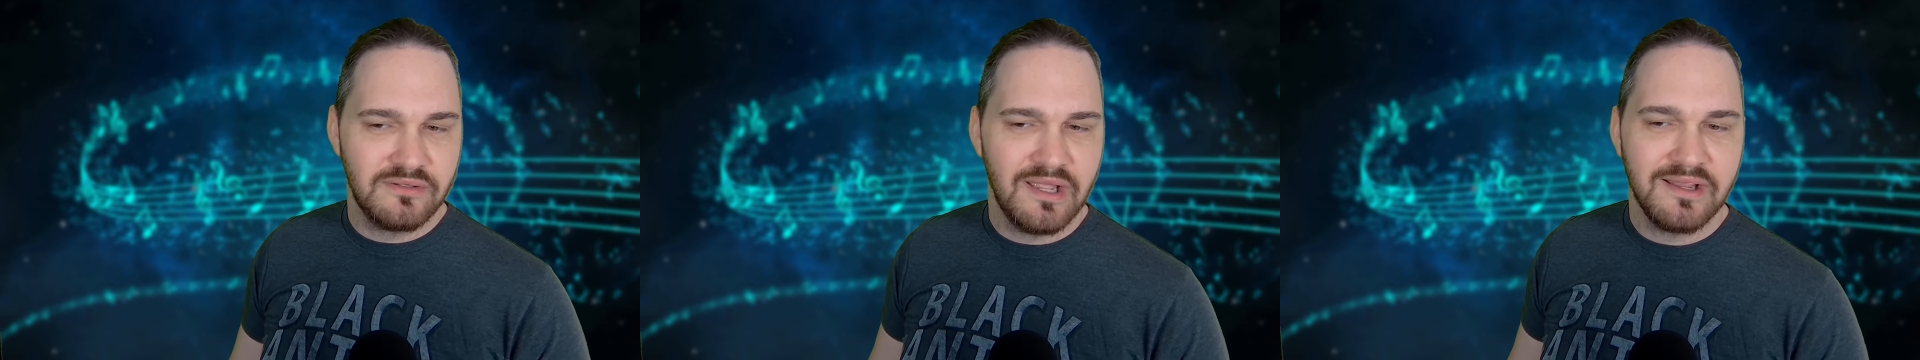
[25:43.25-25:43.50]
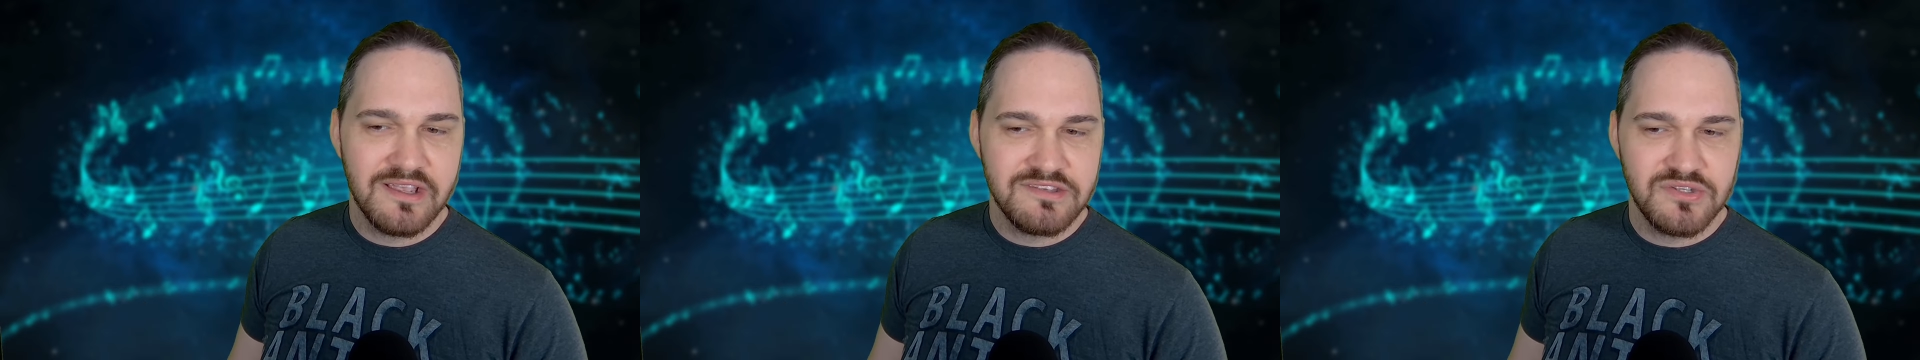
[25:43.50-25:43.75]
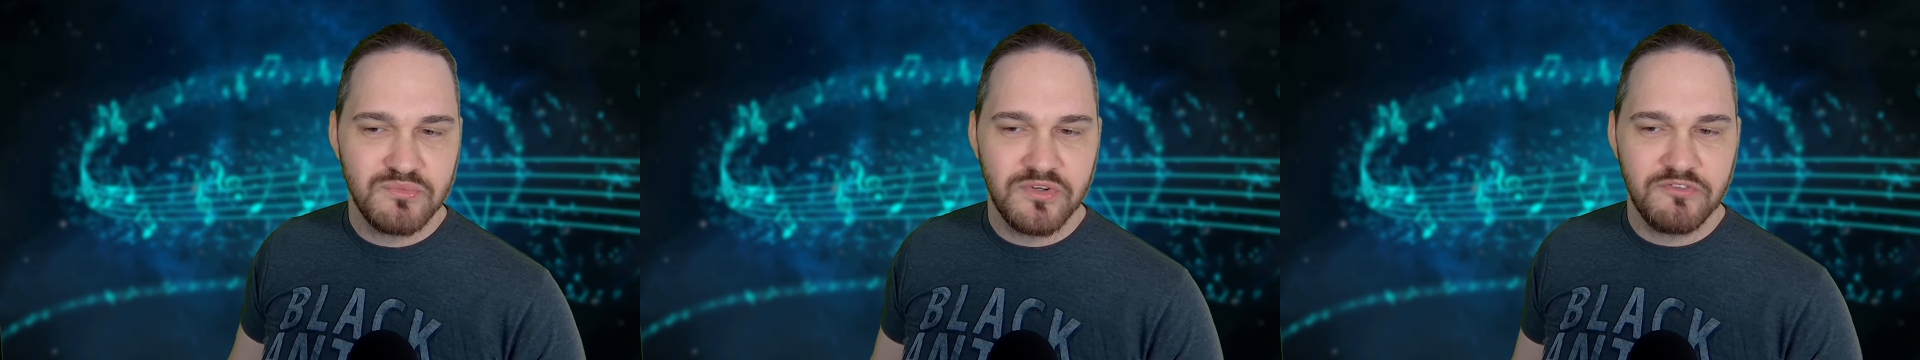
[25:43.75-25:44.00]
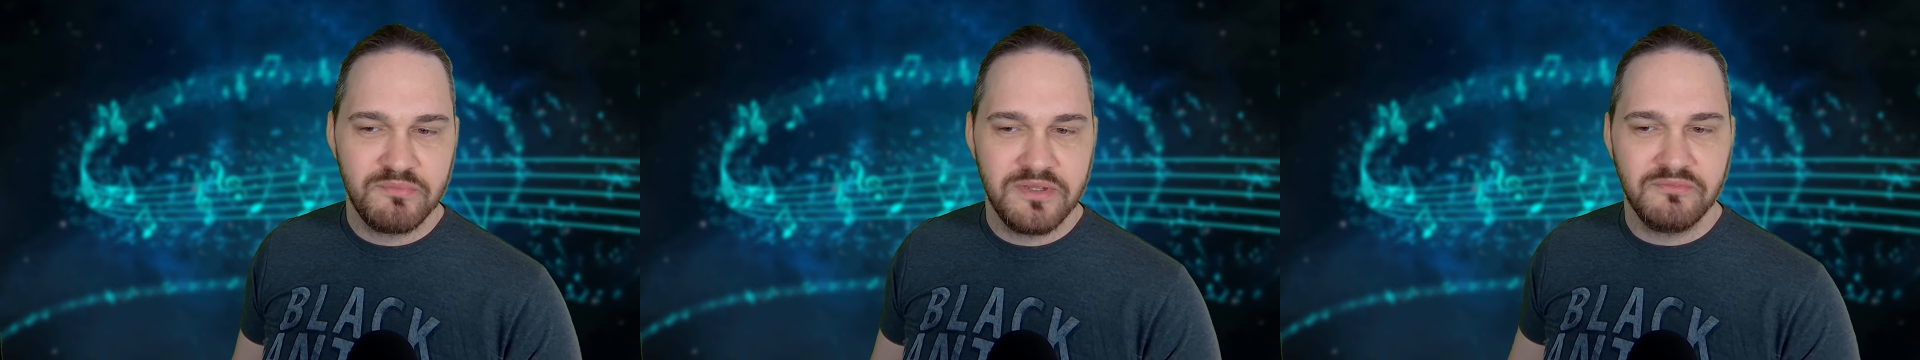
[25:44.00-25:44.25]
I guess it would
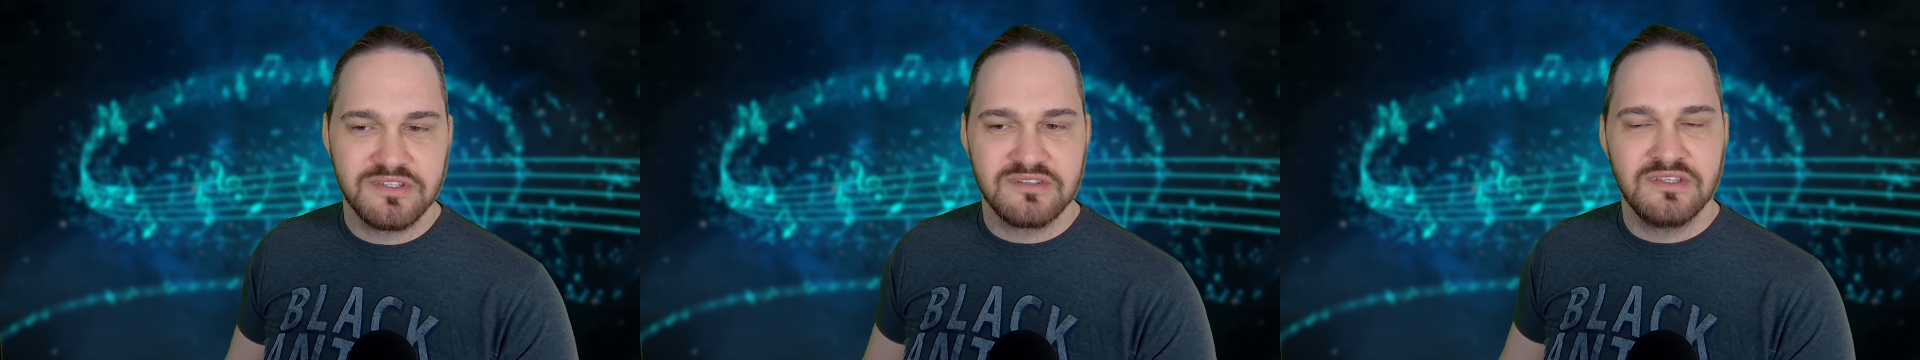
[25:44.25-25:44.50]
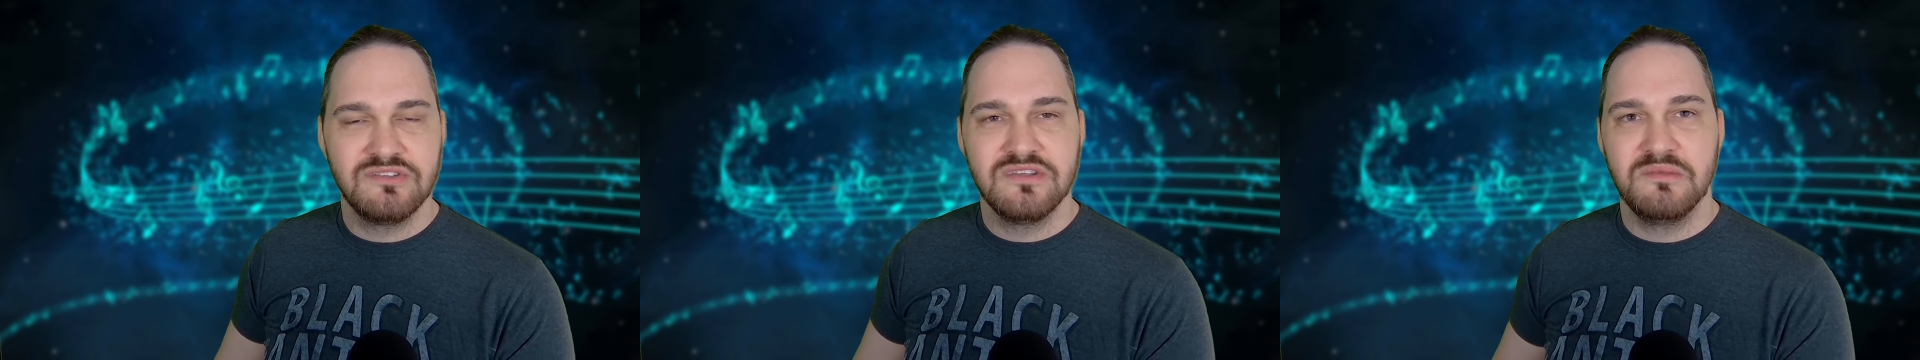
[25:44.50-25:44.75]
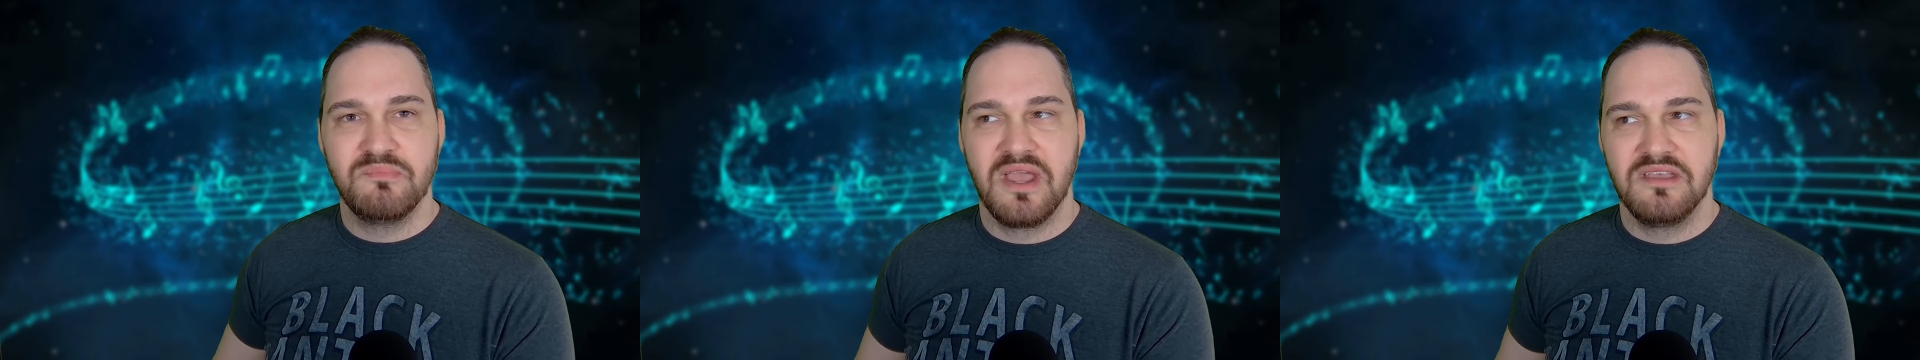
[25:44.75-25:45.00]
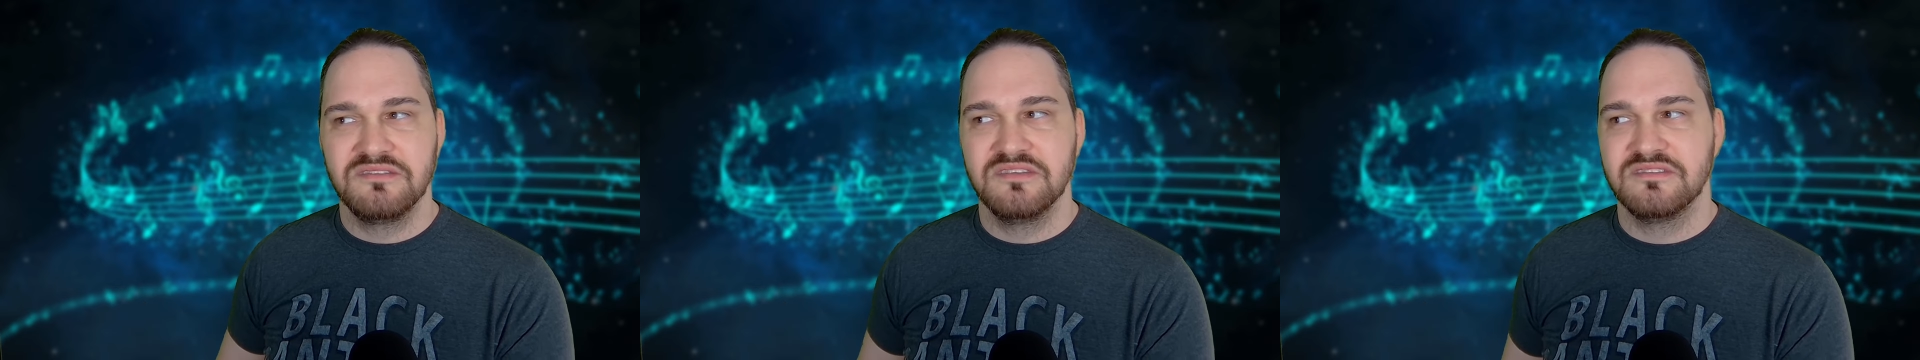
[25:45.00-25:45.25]
have been. It's linked to the
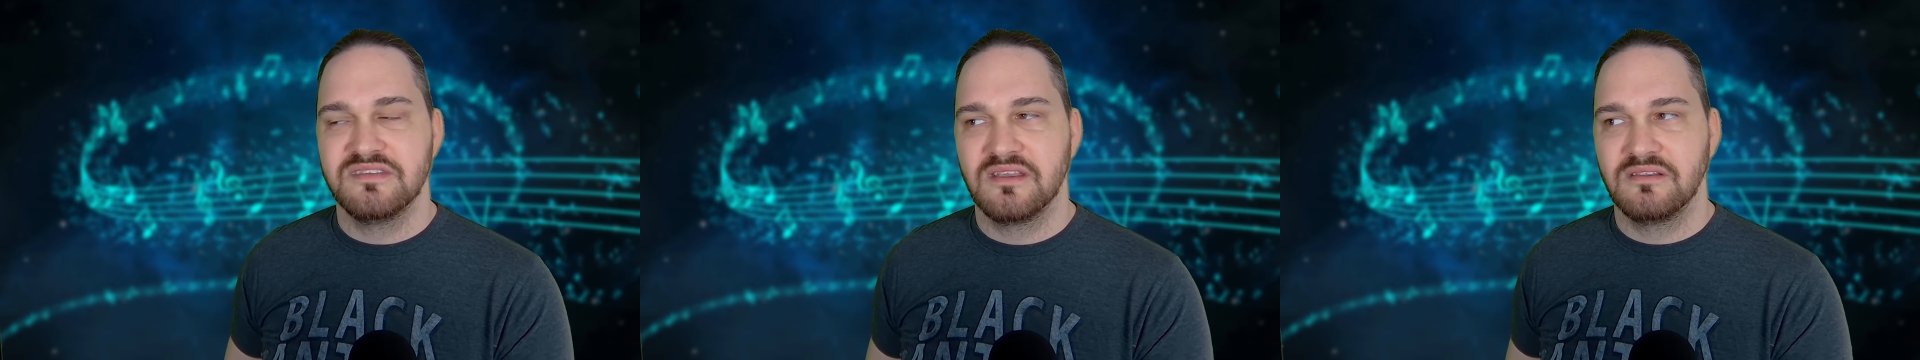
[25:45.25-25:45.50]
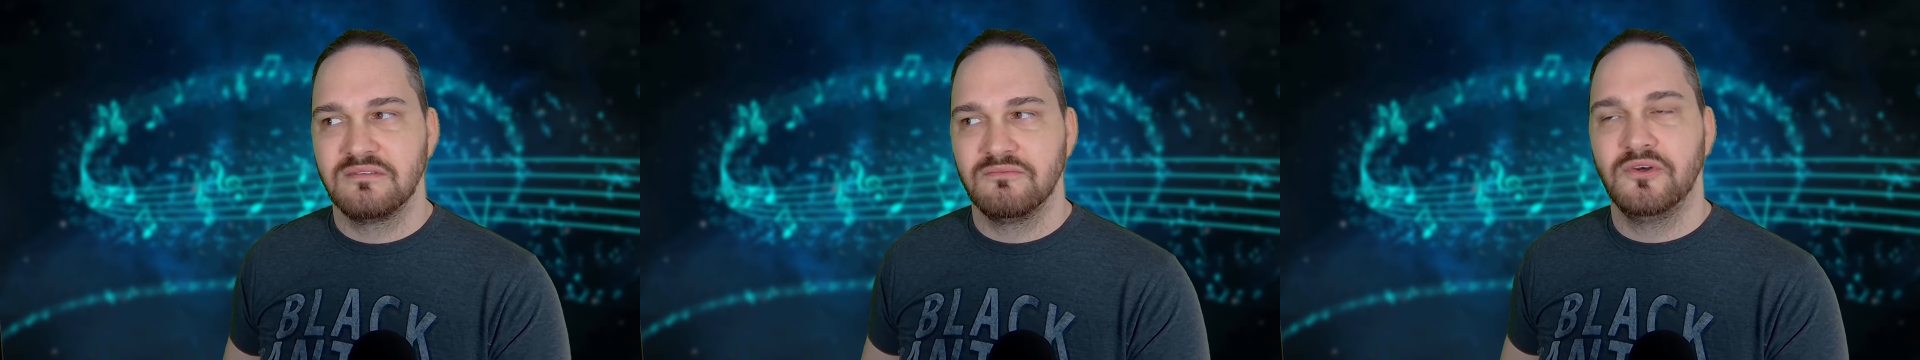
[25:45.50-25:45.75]
Past the sec.